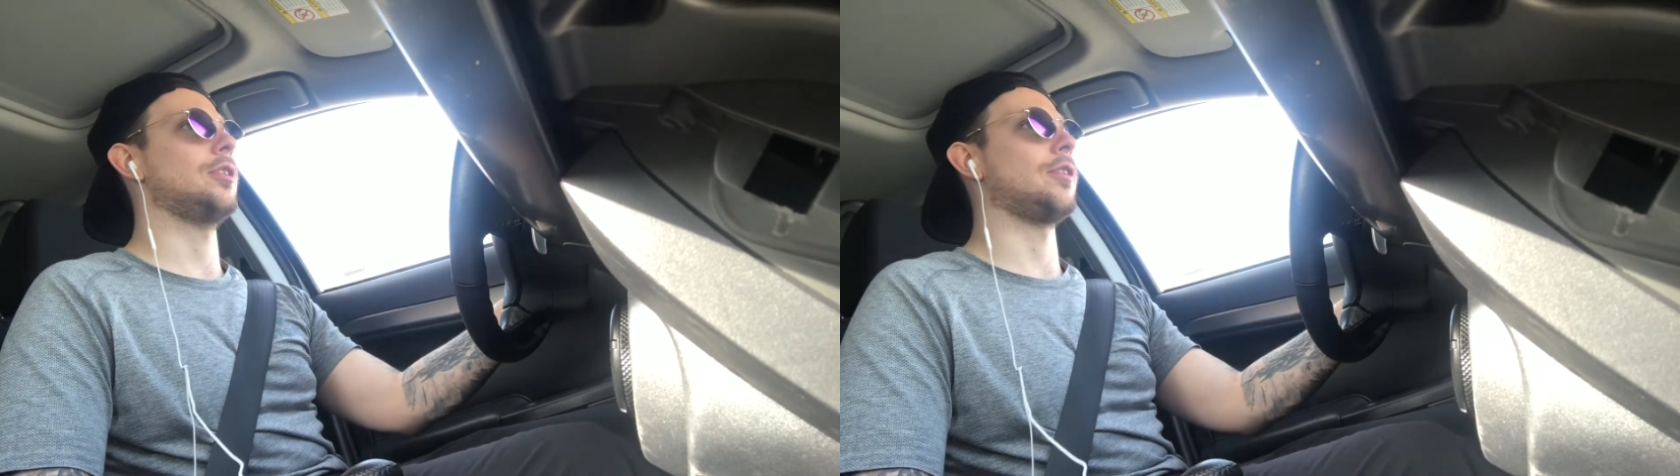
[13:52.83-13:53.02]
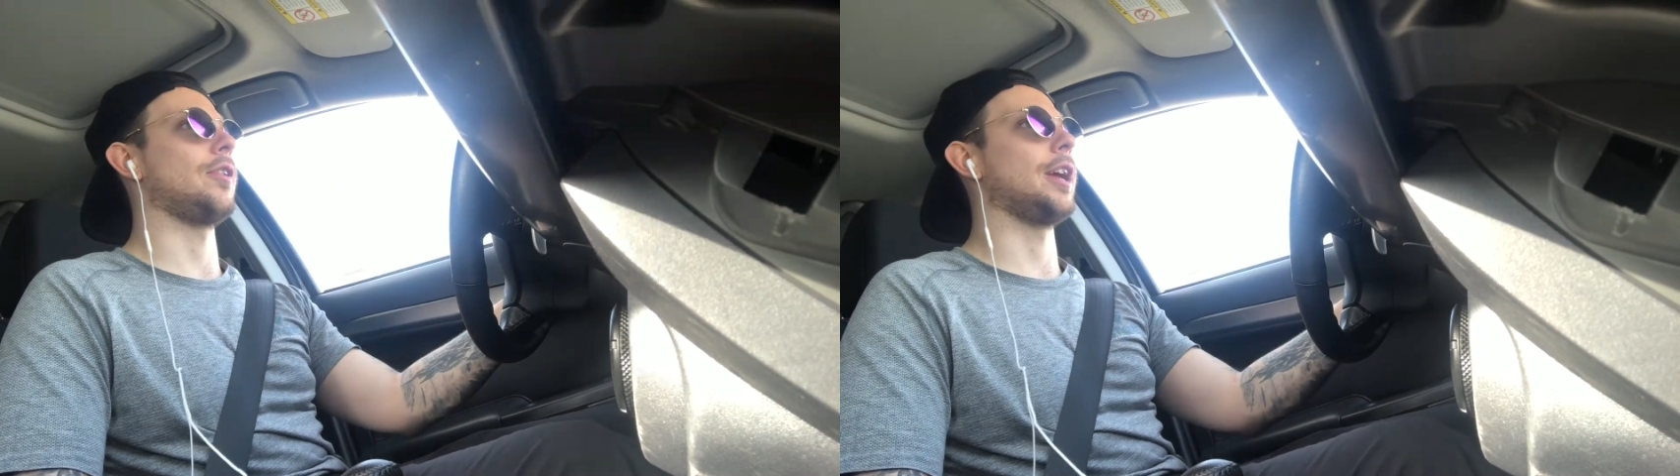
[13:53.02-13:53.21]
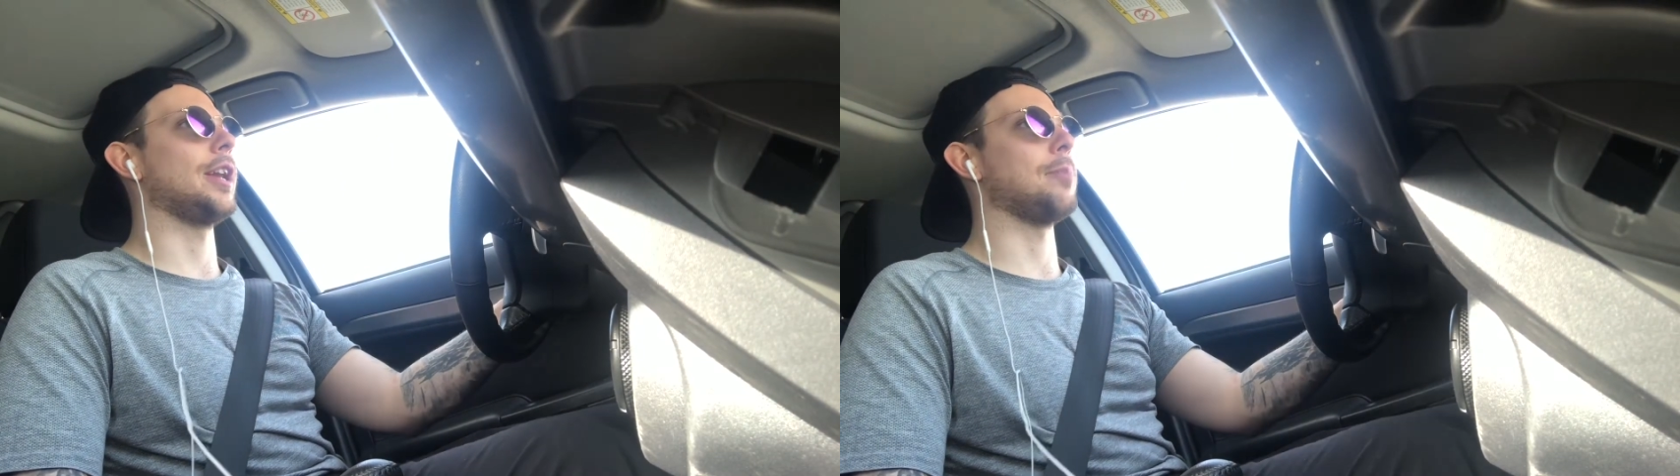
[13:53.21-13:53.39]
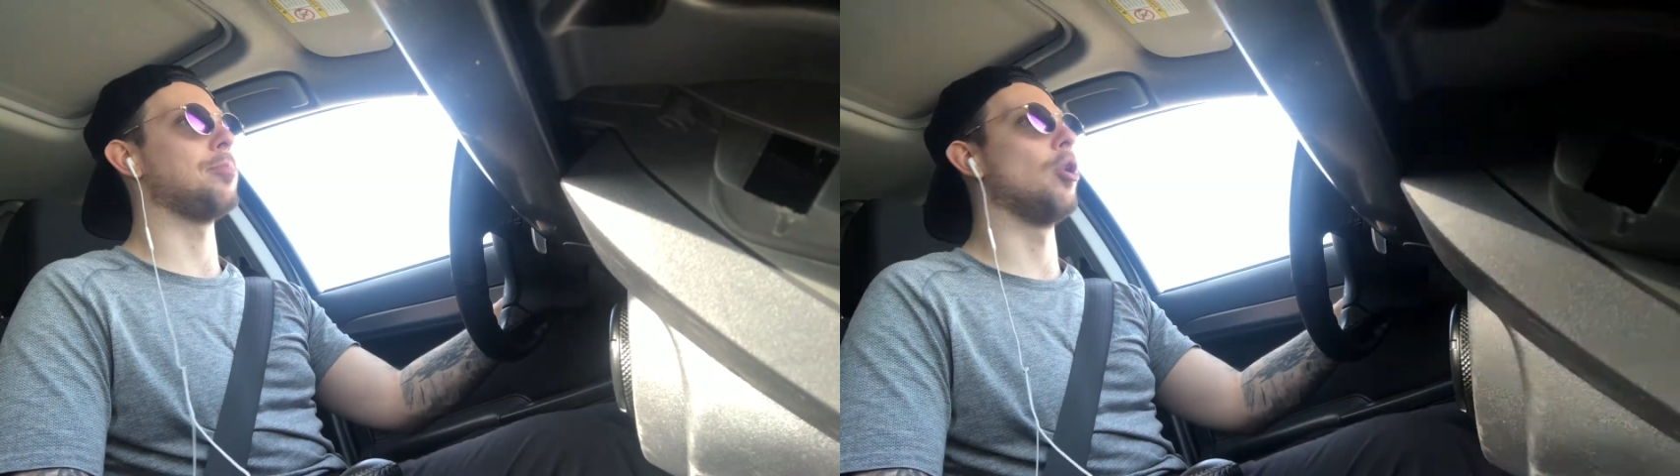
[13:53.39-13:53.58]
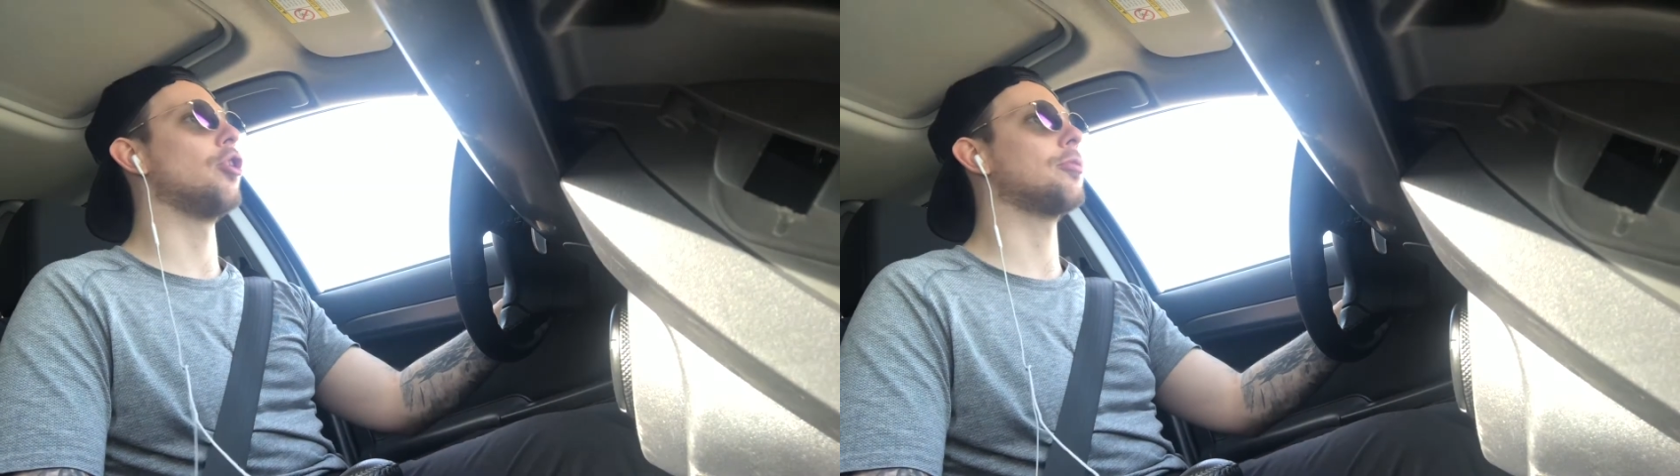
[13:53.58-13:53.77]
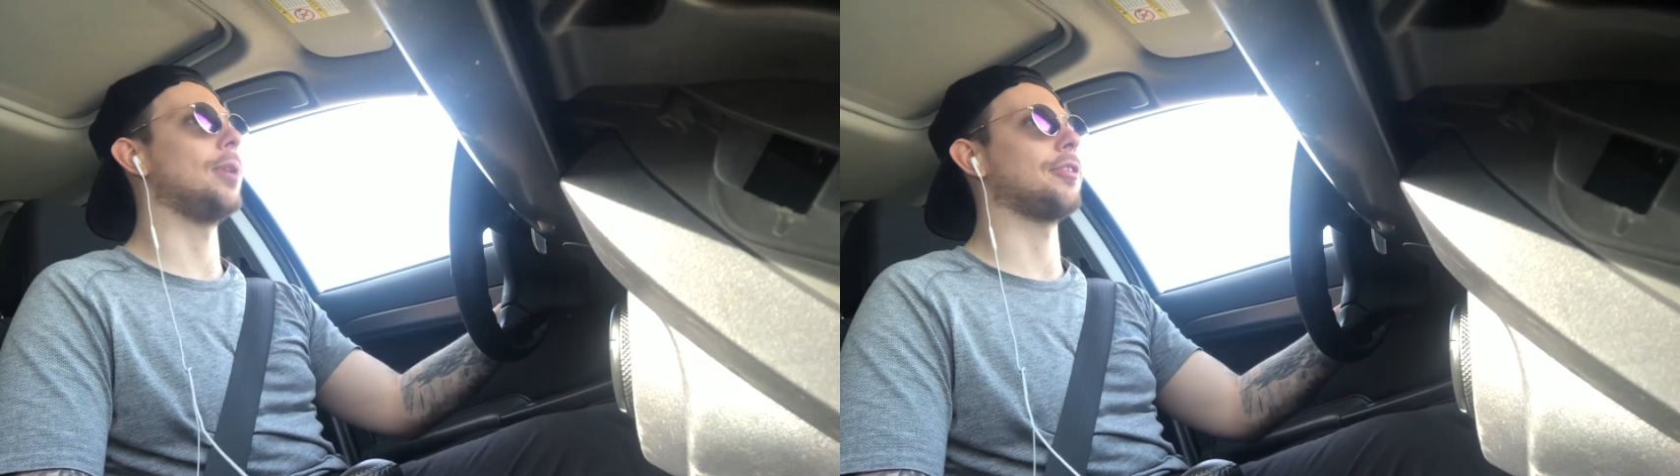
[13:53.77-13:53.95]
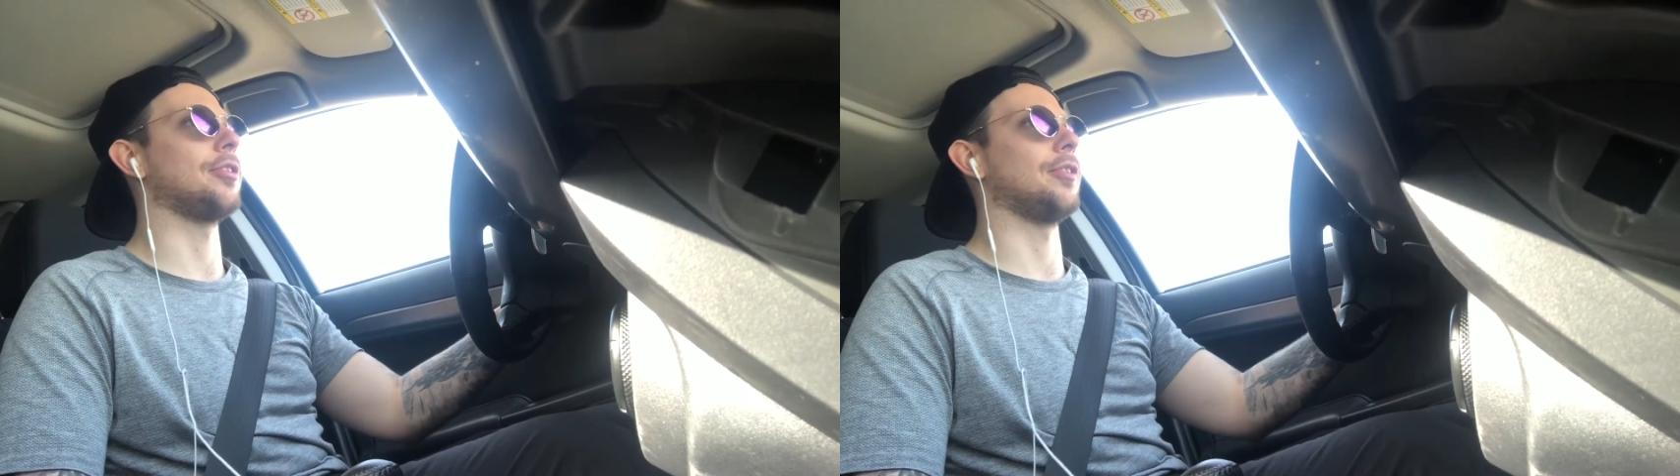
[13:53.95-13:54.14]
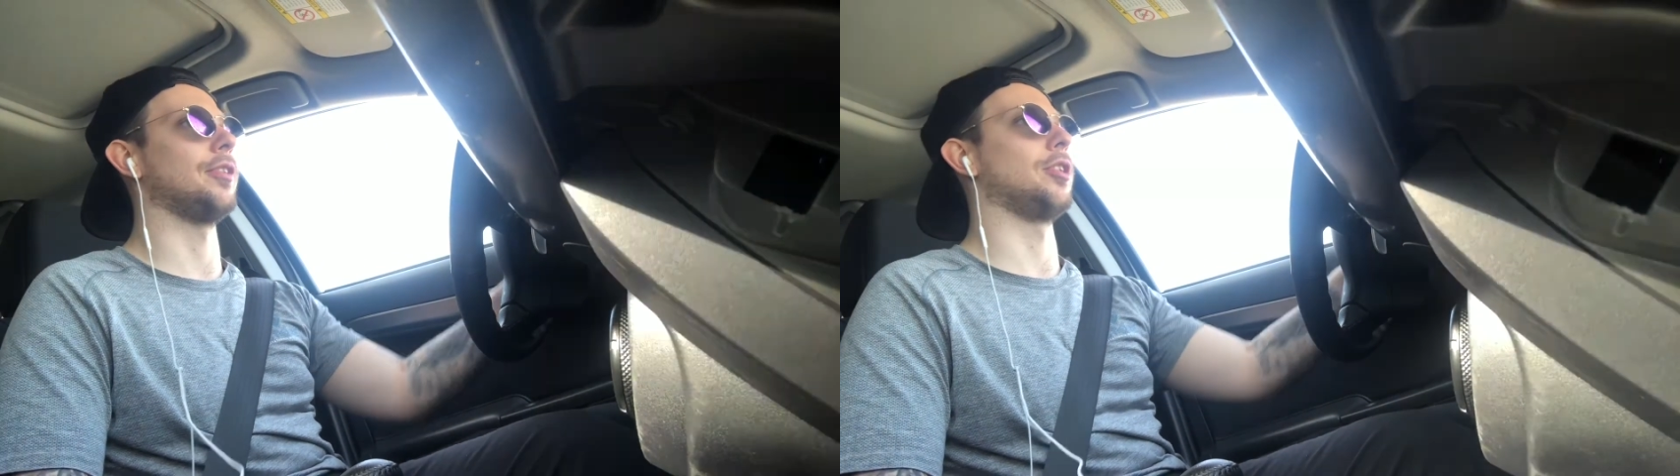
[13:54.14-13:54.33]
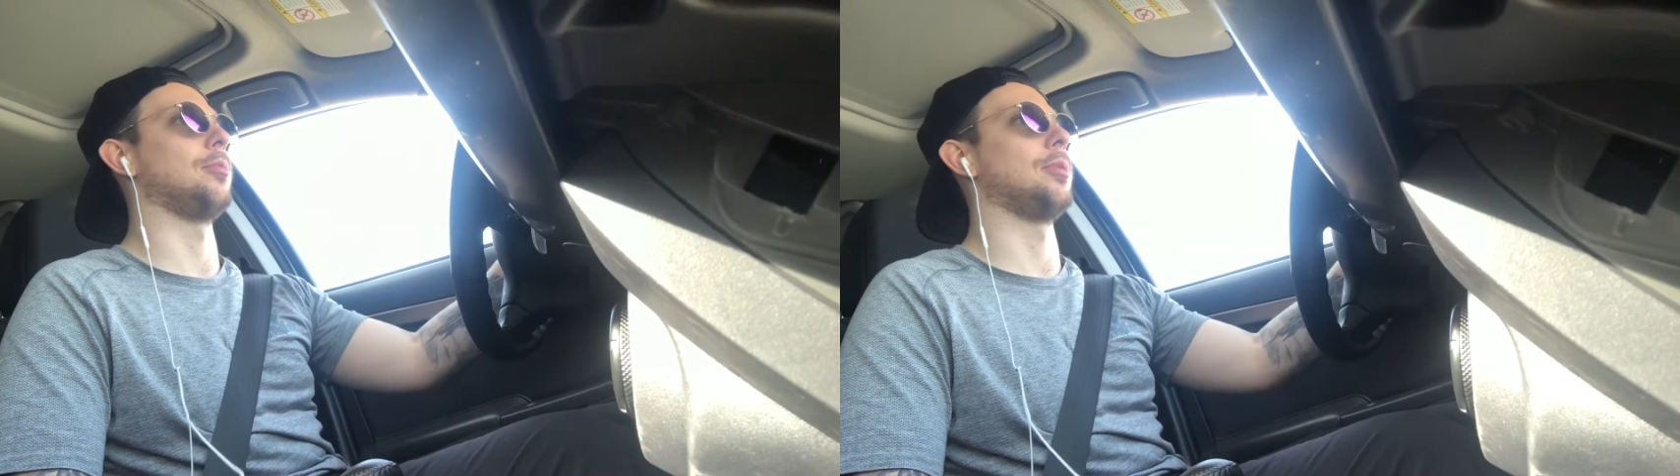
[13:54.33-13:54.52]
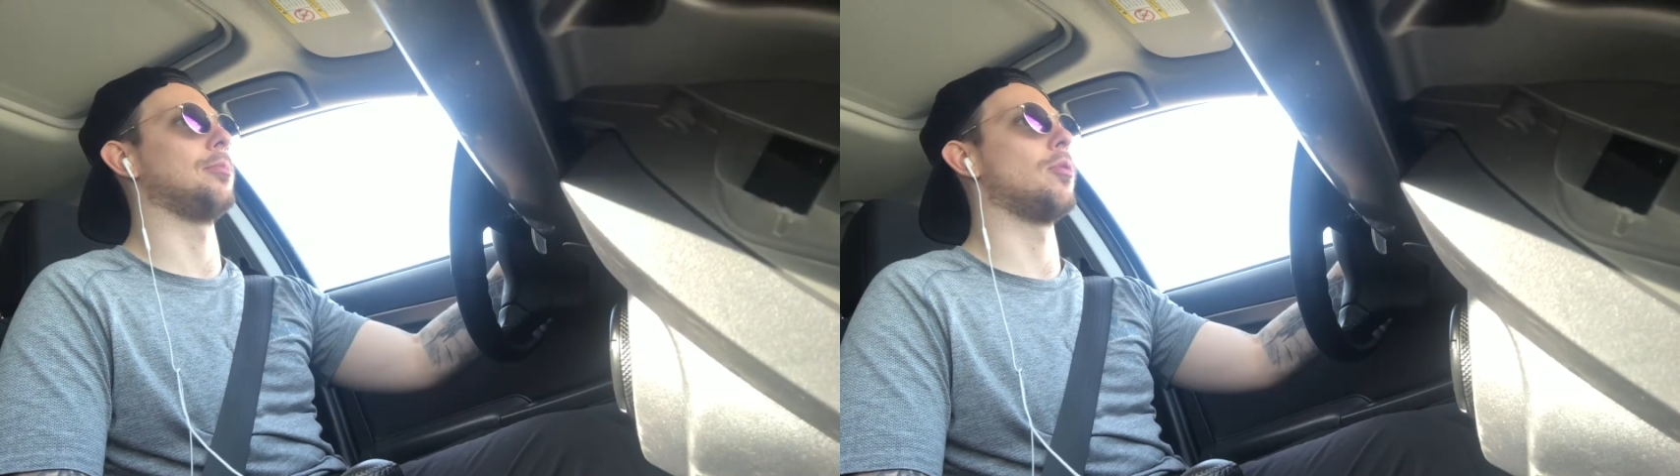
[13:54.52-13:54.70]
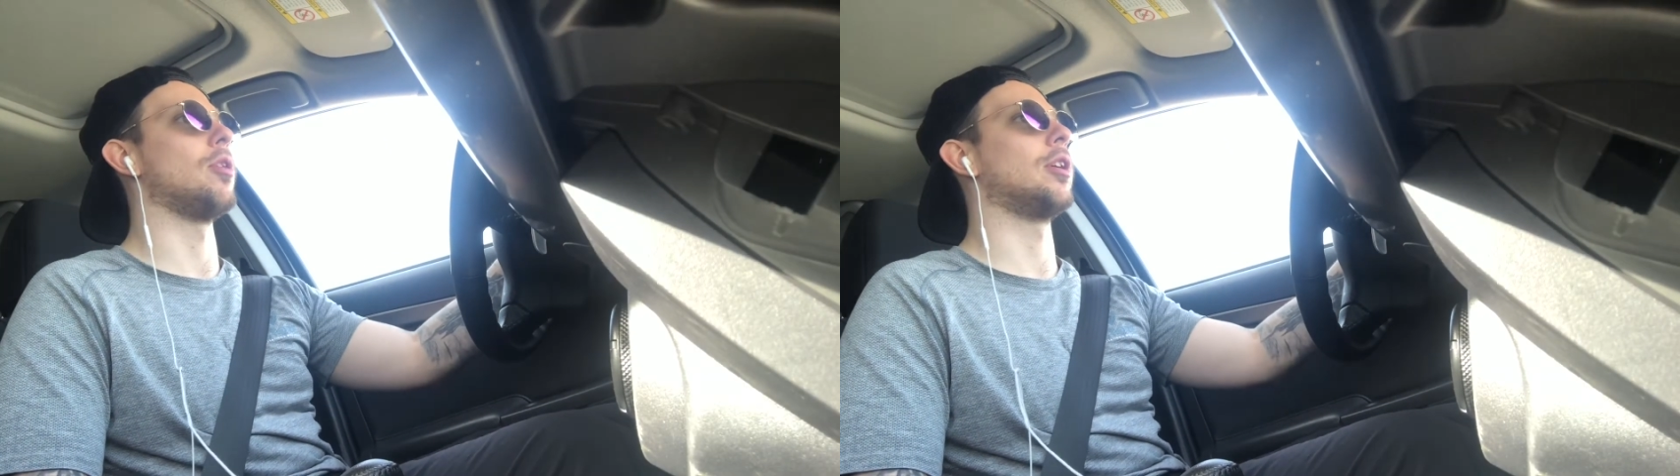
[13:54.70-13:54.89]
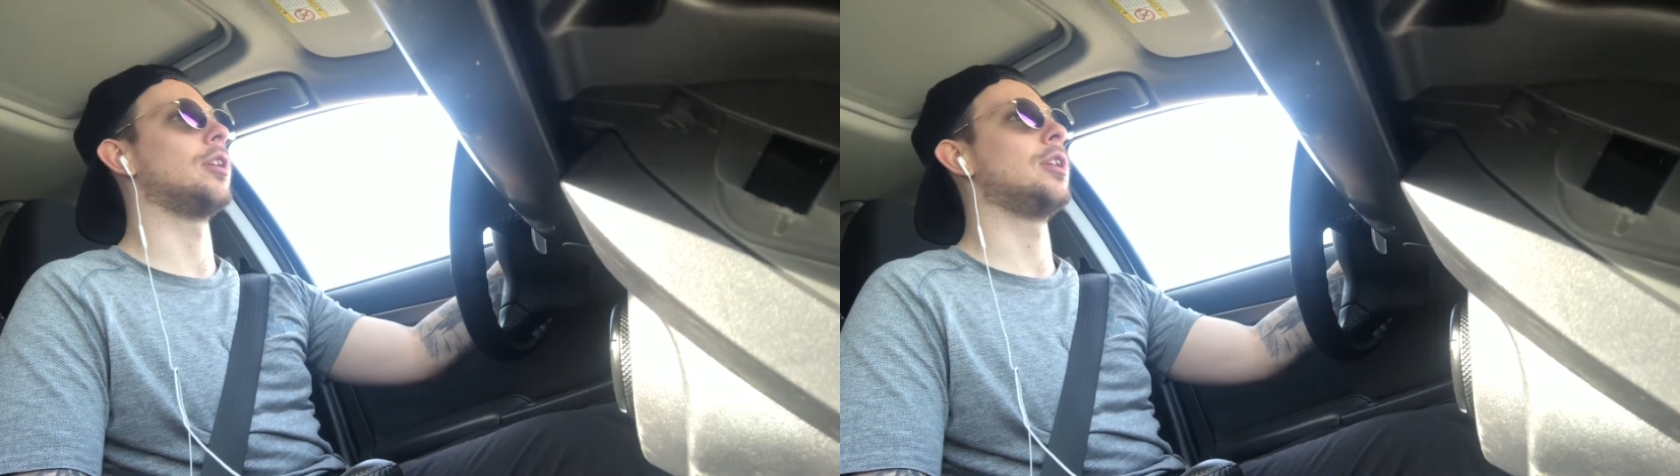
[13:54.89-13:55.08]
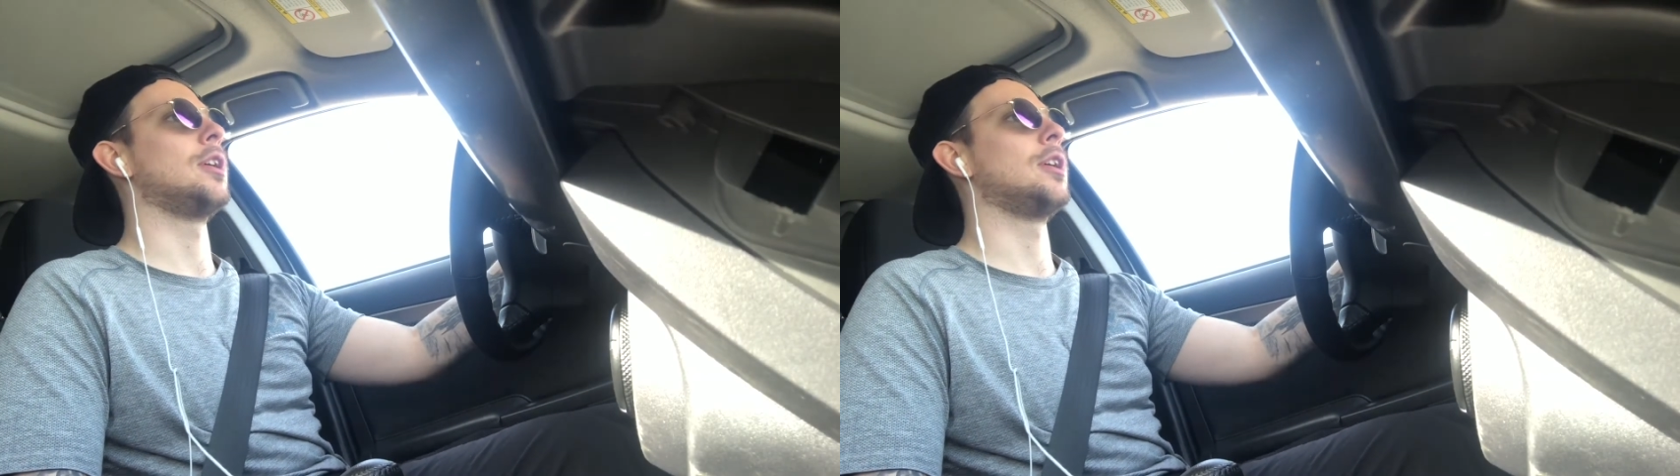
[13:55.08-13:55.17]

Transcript: right? And push myself a little bit more.